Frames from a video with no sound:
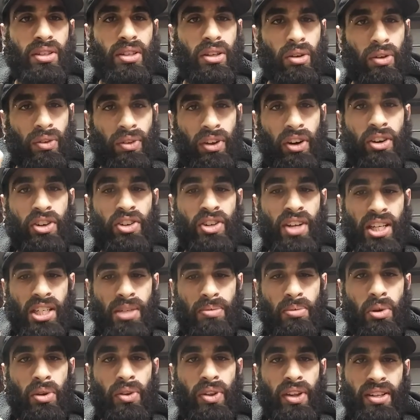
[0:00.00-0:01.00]
You know, they're
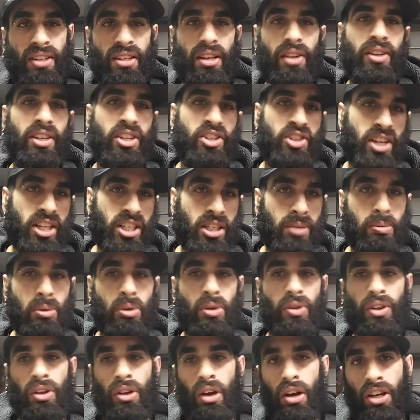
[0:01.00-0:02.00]
adjustable. They sell the
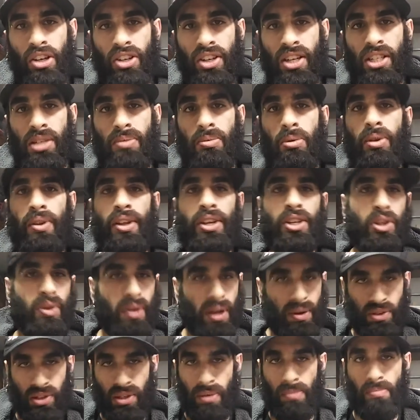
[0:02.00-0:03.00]
adjustable, non-adjustable. They do
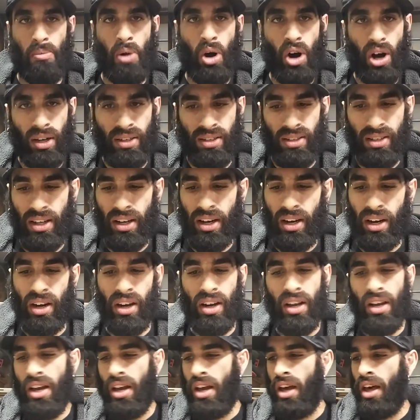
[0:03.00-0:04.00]
have some mods there.
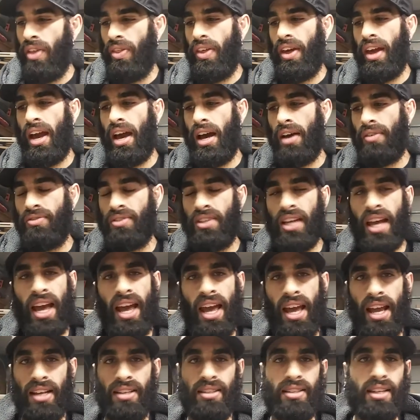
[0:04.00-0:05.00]
They have
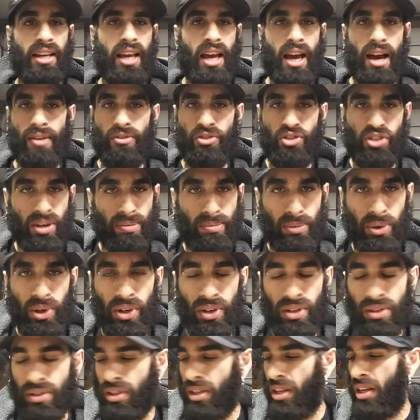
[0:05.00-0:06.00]
tanks. They have
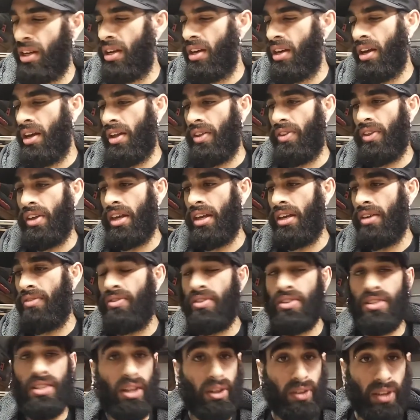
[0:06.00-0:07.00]
drippers. They
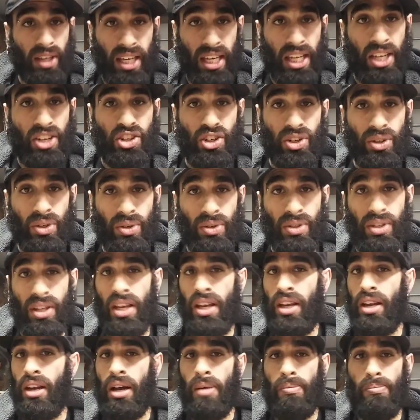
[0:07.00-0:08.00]
even sell the e-juice
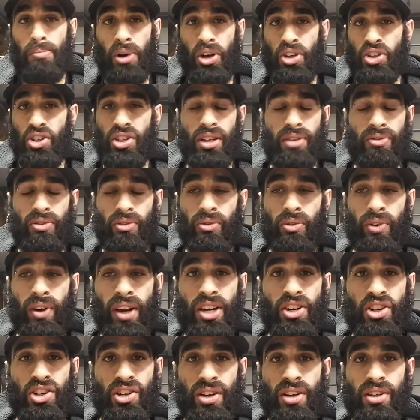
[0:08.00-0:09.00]
in a bunch of different
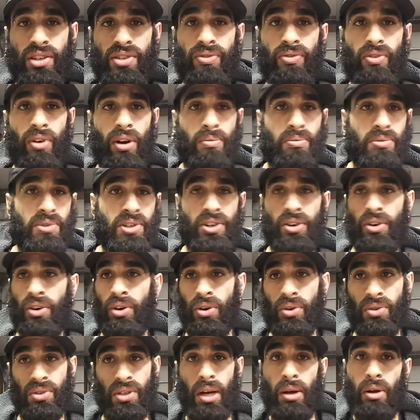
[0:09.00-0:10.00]
ranges from
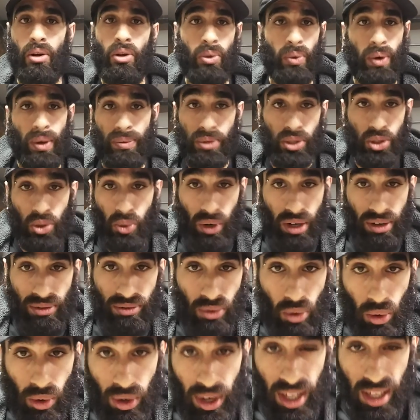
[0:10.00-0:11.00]
zeros all the way up to
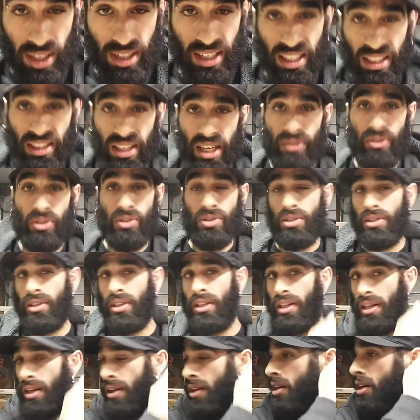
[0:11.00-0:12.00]
24 nicotine levels.
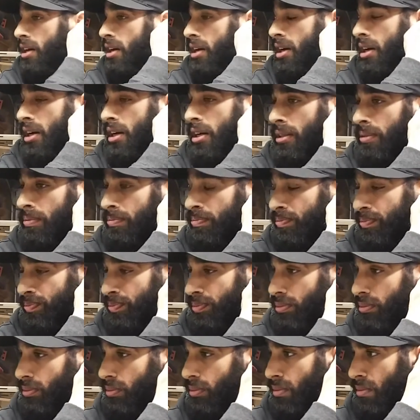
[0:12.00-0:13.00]
Um,
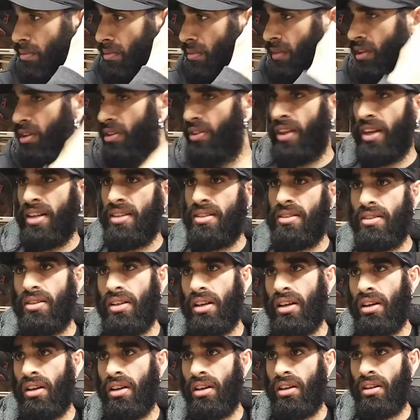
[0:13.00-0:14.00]
they
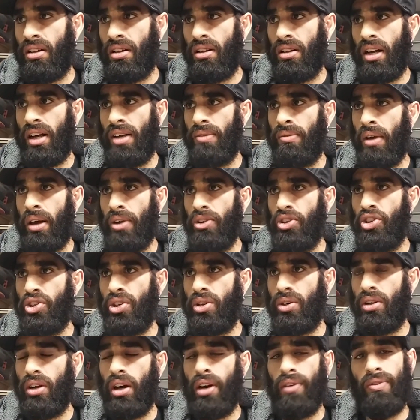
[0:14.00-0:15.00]
sell, I'm not
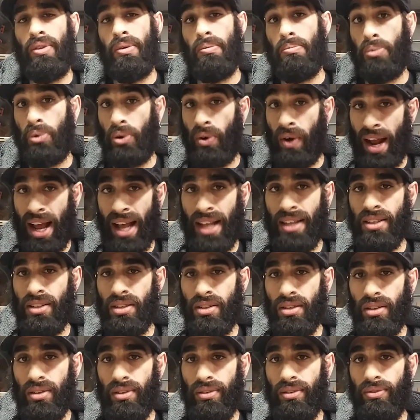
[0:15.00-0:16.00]
sure of the
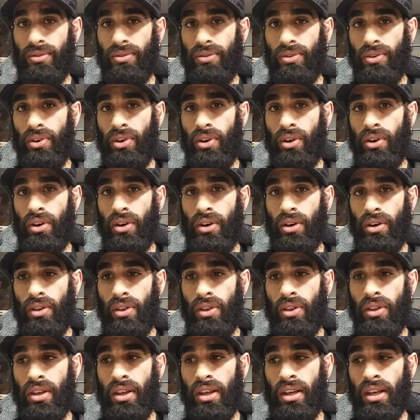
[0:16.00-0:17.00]
brands for
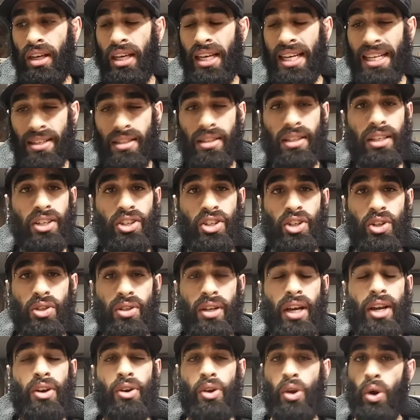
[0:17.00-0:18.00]
the e-cig juice.
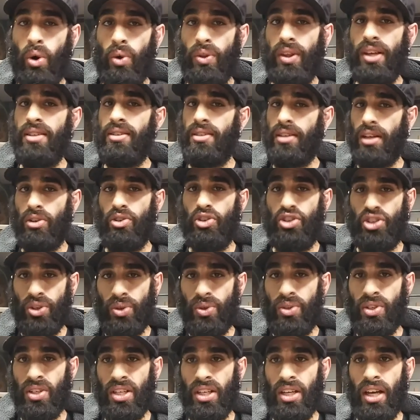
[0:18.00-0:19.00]
I know they sell
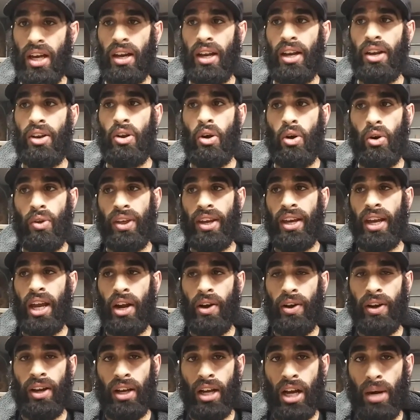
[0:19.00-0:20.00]
Juicy and I know they
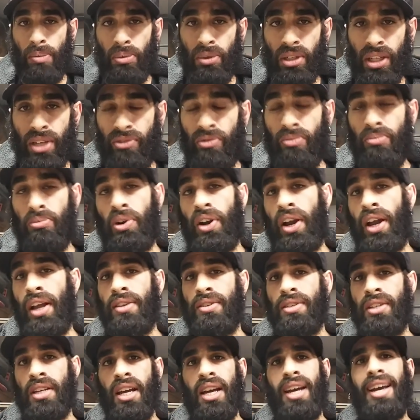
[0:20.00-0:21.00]
carry a couple different
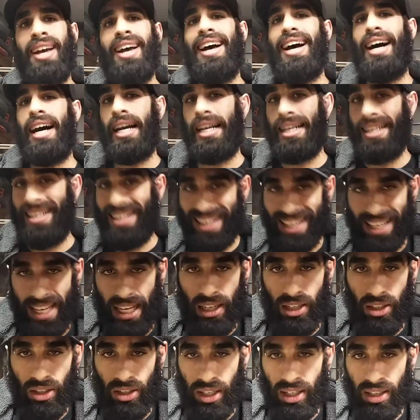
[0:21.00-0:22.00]
brands. I didn't get
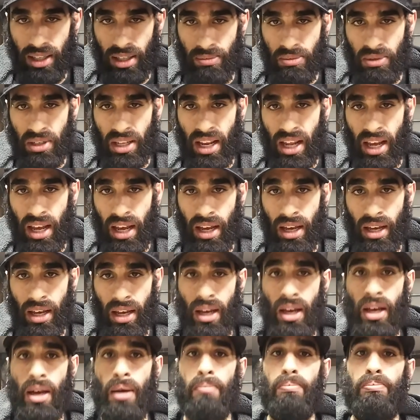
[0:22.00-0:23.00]
a look at them today,
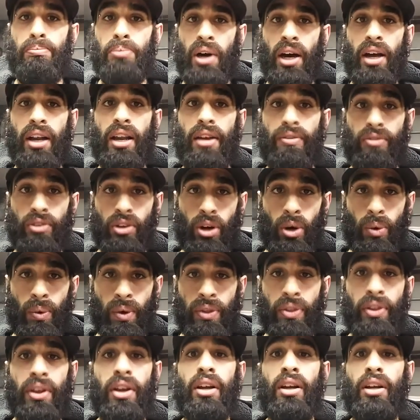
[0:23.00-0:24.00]
but if you go
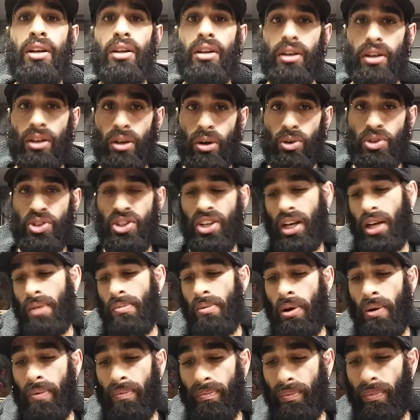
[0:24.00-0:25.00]
in there, go check them
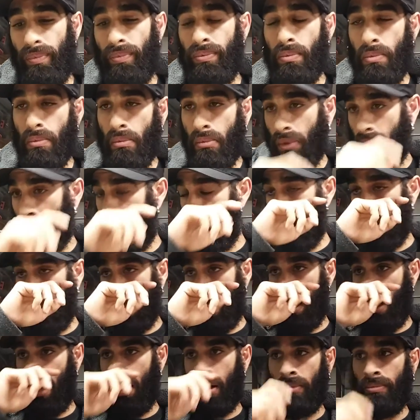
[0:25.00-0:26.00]
out.
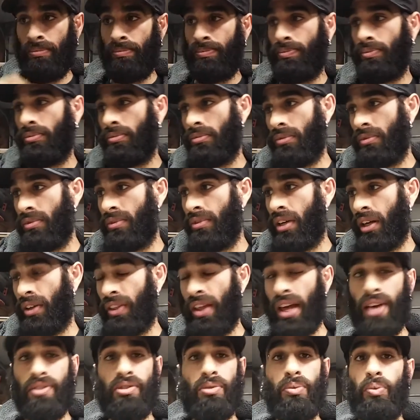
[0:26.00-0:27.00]
Um,
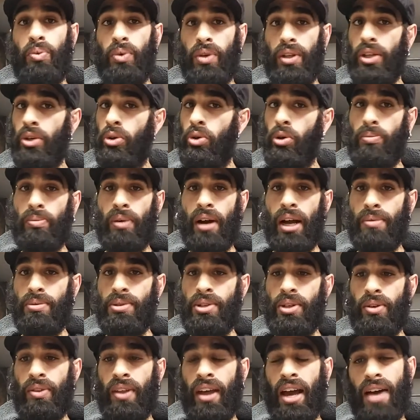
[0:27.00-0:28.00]
they have some really cool pipes
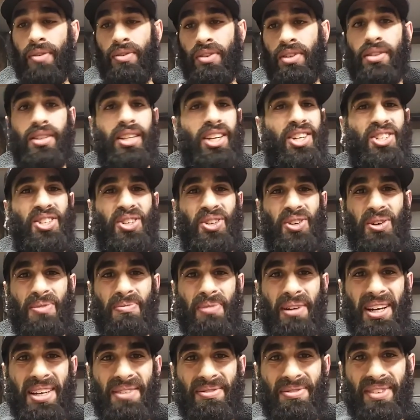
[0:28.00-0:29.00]
too. They have a six shooter
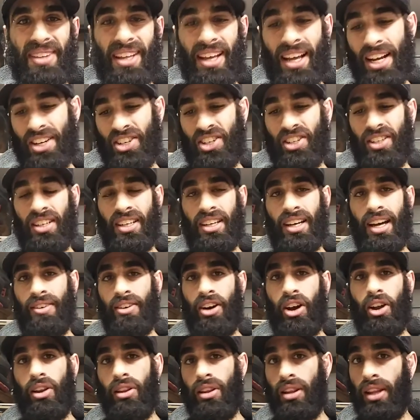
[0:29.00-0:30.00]
pipe that actually I
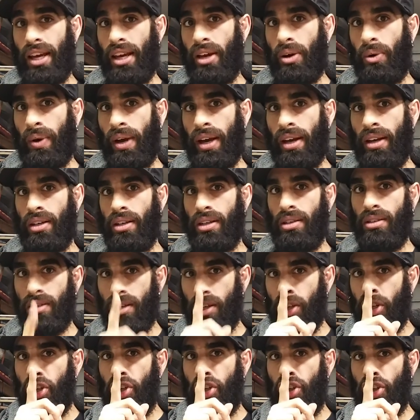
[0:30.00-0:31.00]
got on layaway.
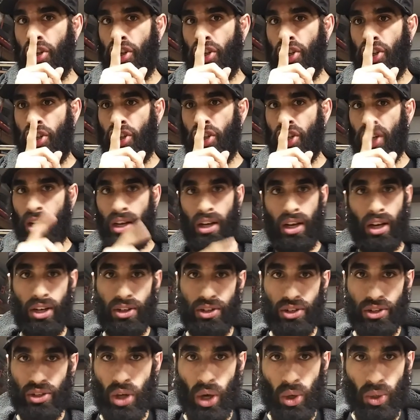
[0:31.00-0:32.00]
Shh,
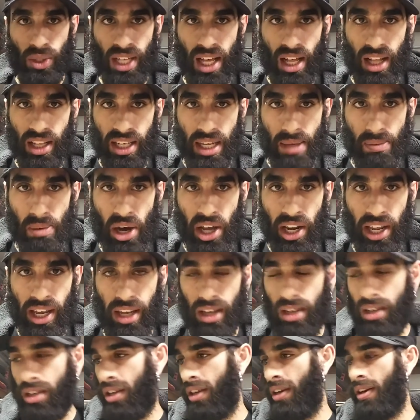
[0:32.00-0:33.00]
don't tell
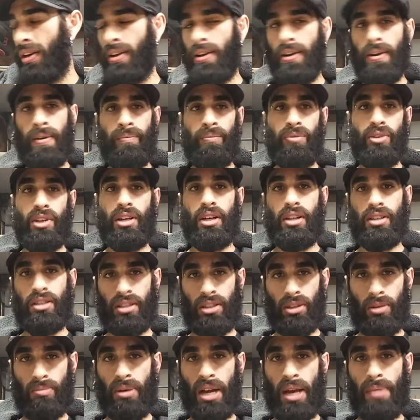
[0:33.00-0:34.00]
anybody. You got this
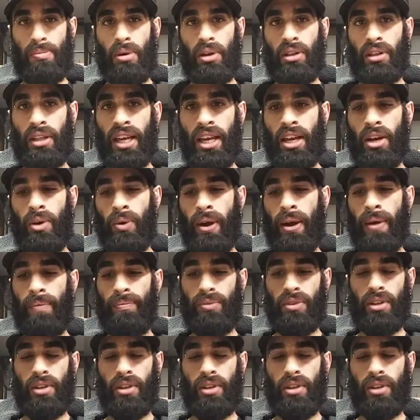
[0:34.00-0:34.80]
little pipe on layaway.